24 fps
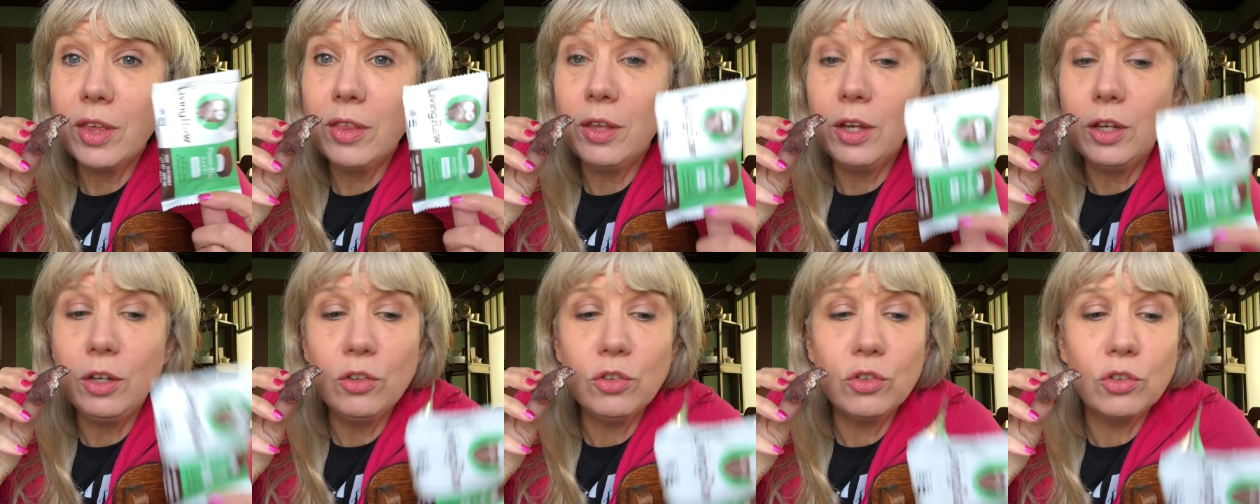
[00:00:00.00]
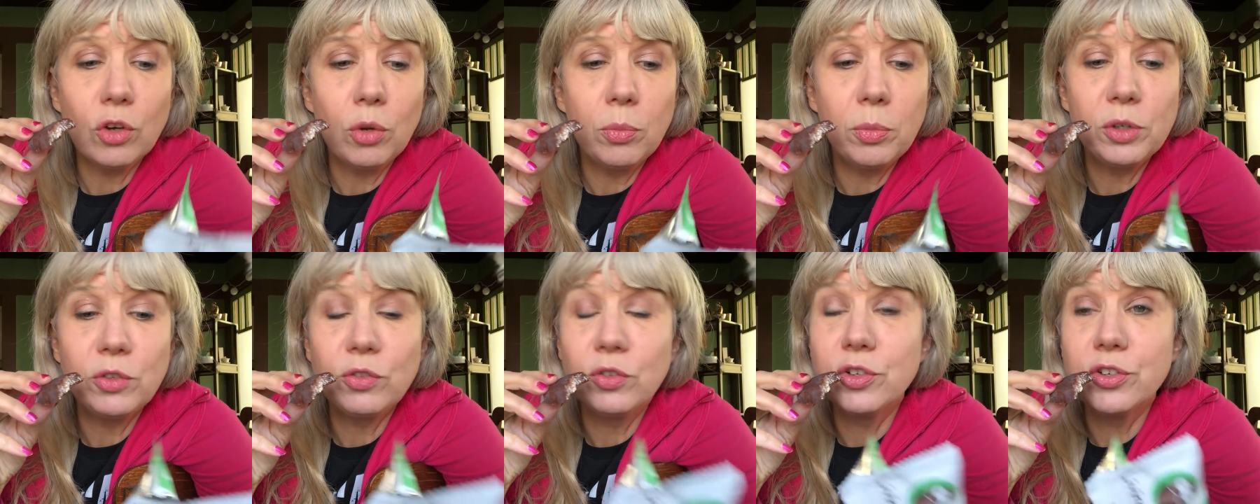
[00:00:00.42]
Thank you so
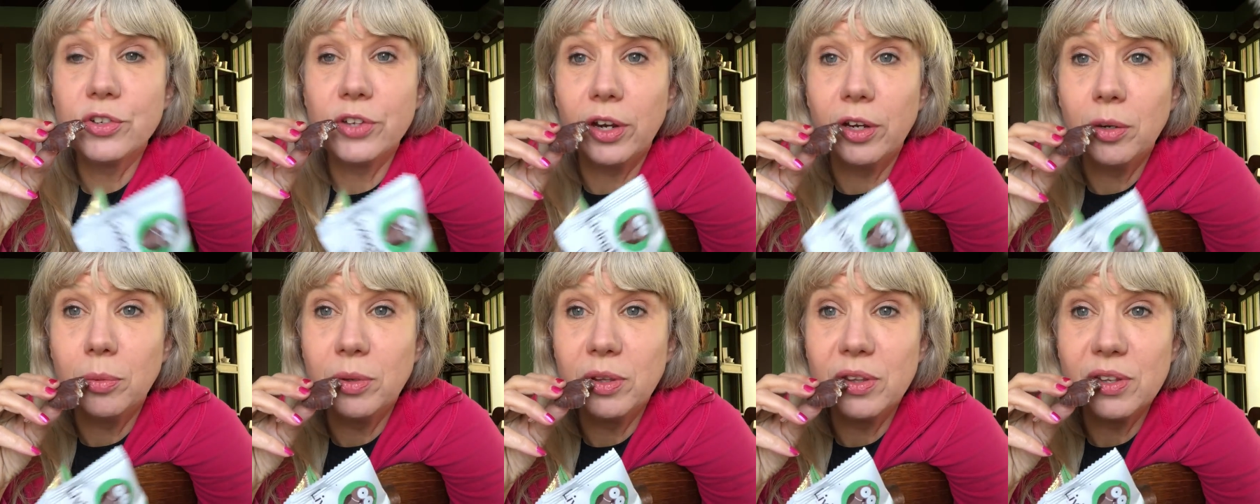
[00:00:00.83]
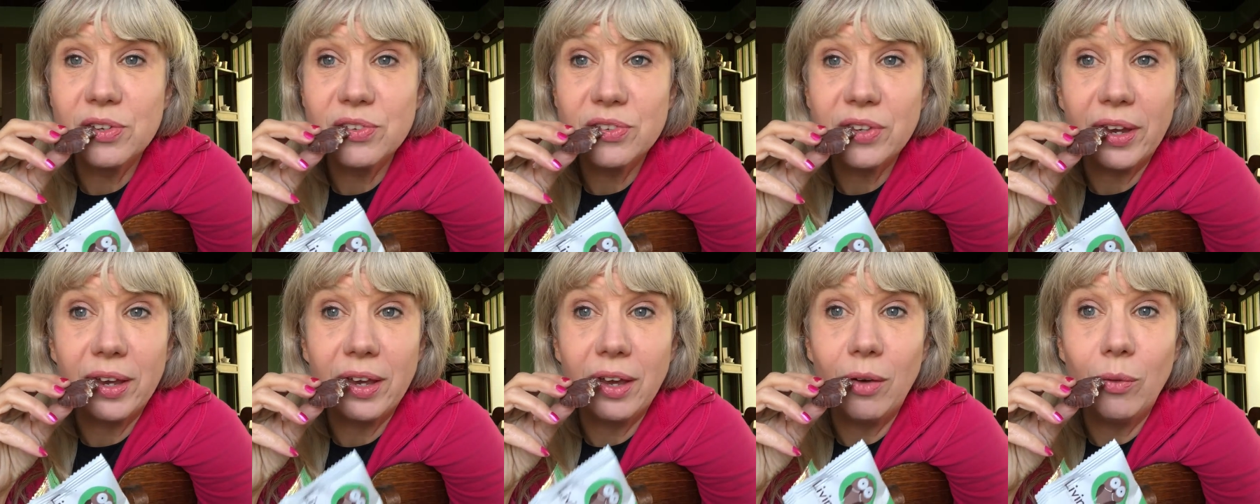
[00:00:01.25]
much for sending me
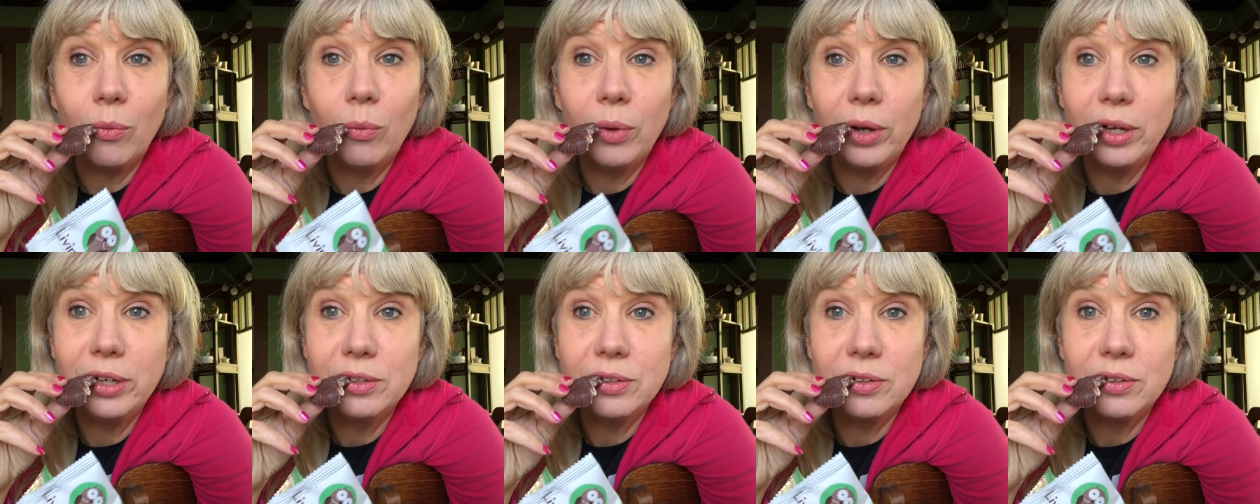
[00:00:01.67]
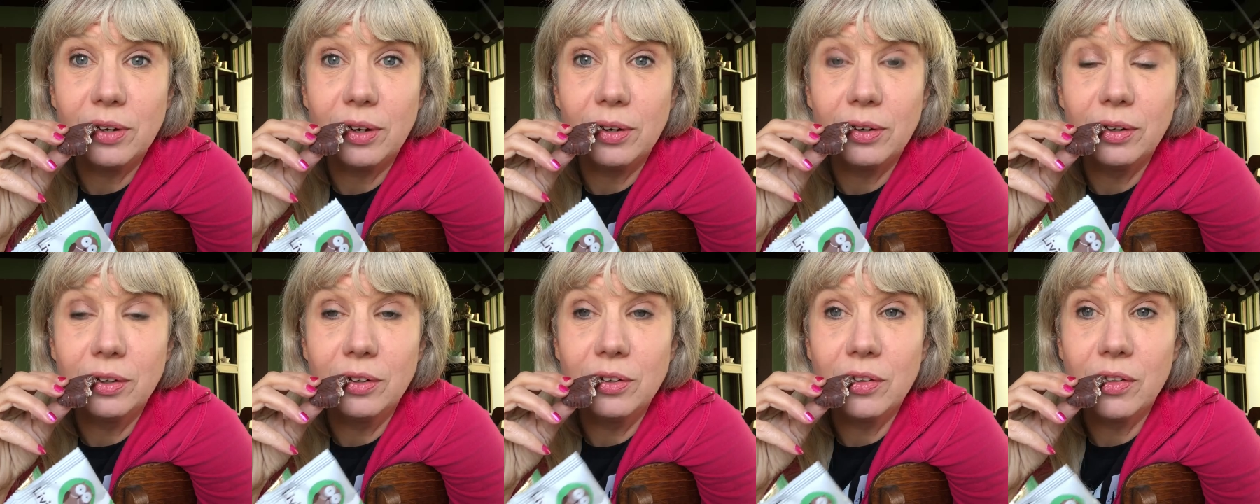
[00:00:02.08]
this. I can't wait to
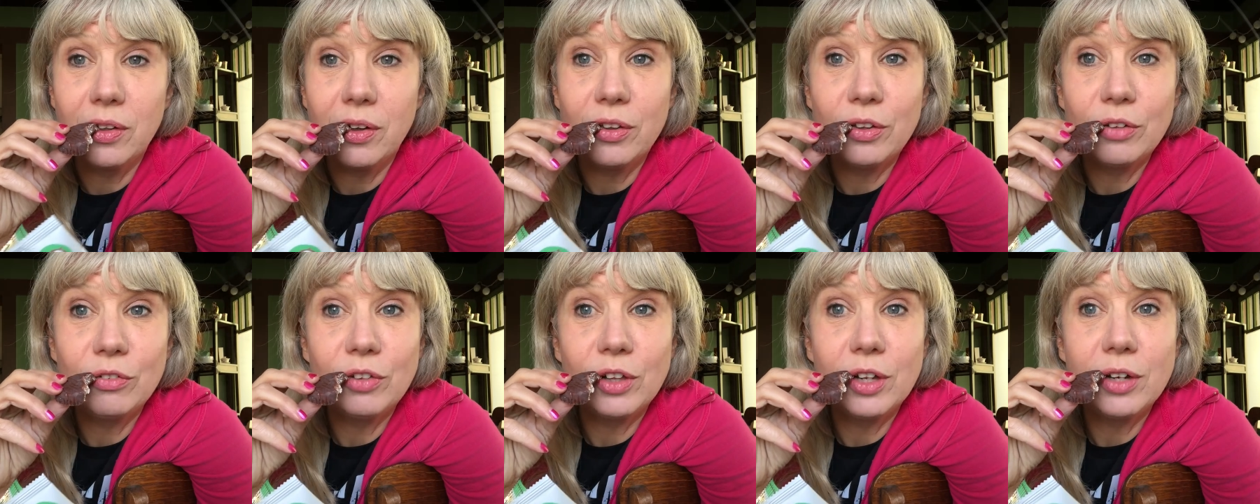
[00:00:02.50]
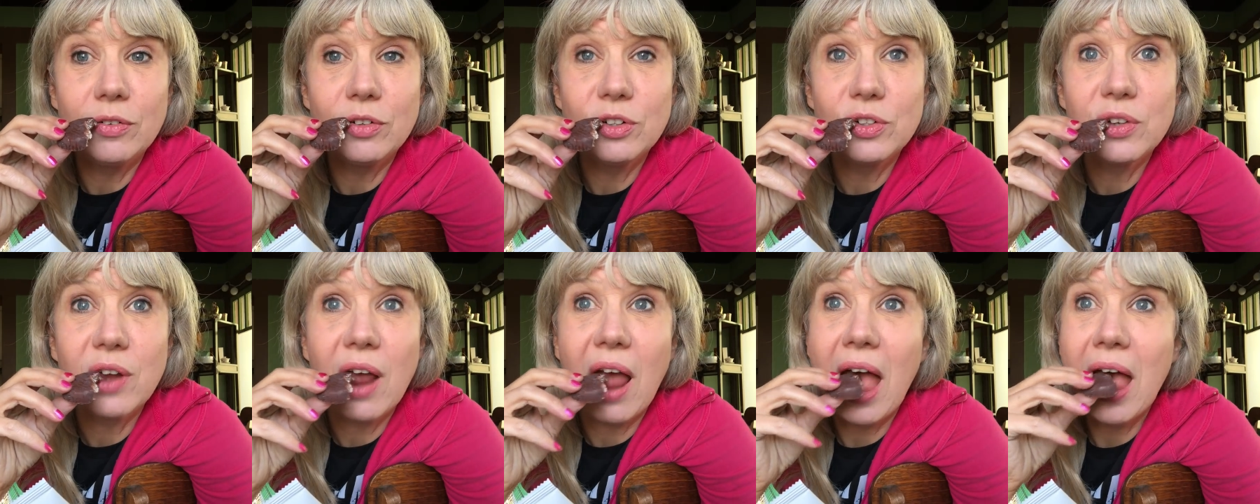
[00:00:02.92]
tuck into the other
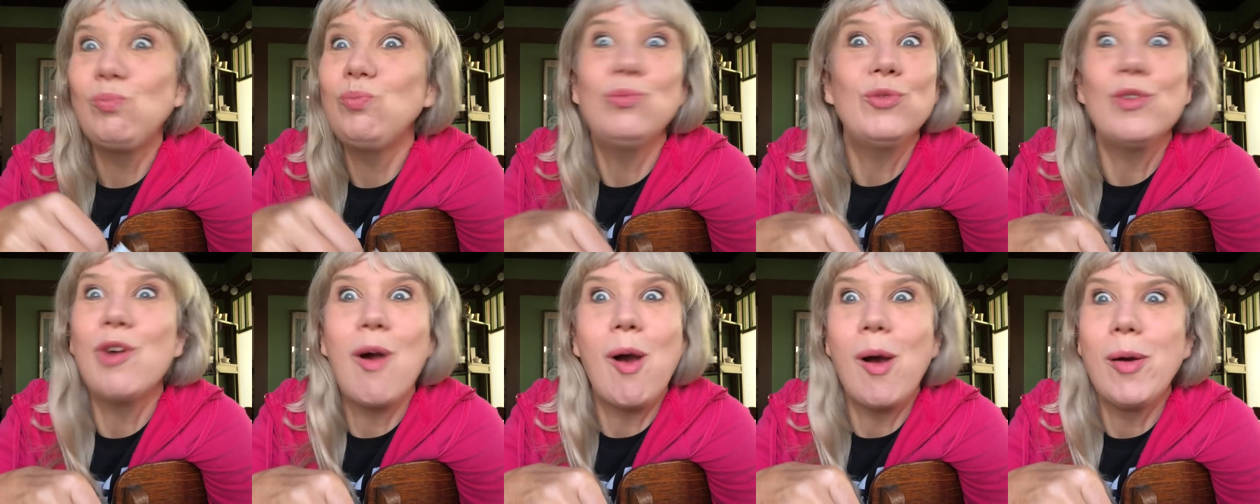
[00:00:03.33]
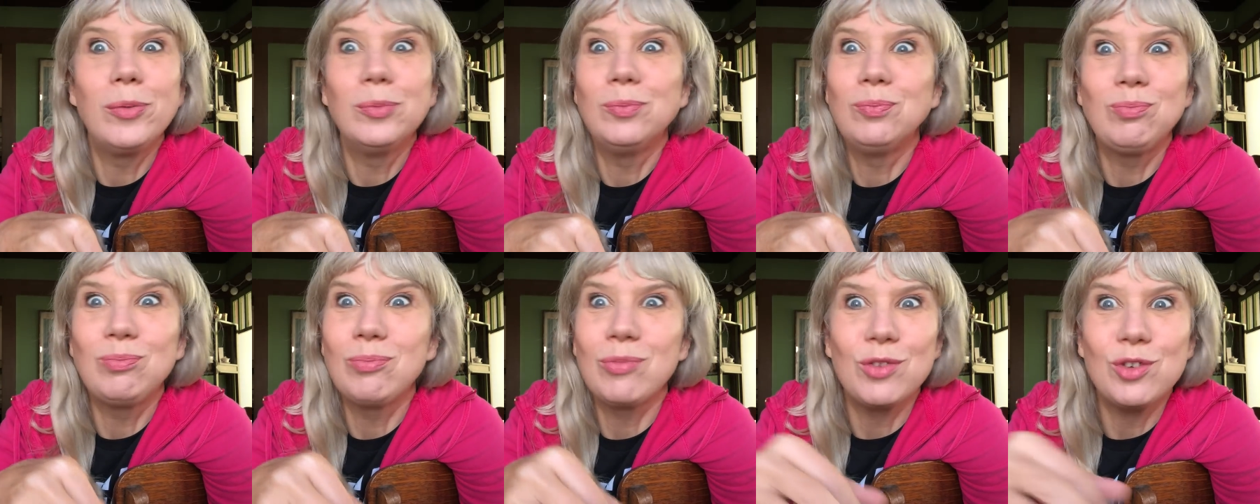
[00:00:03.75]
flavors.
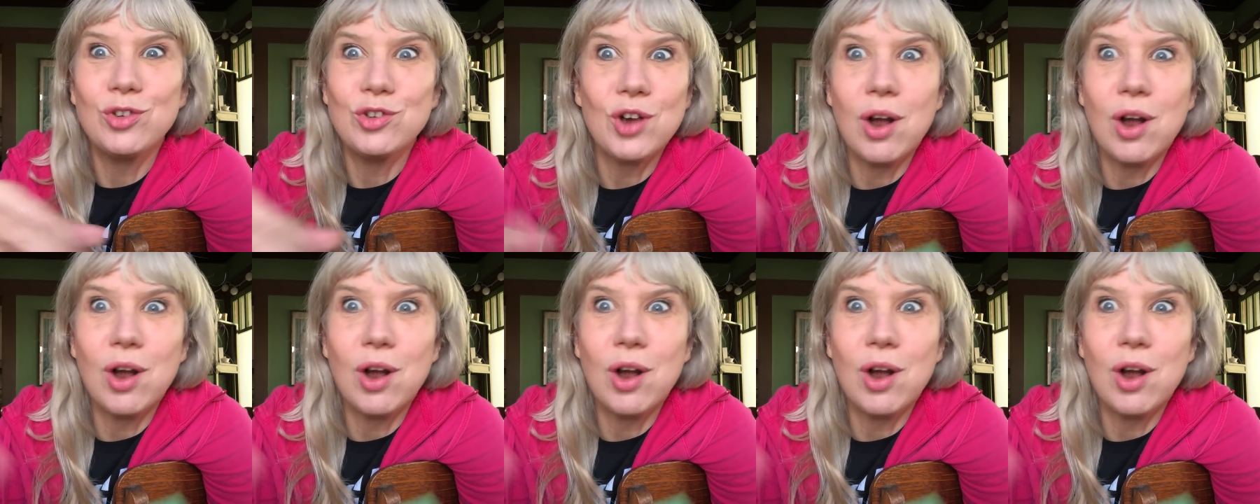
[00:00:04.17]
Mmm,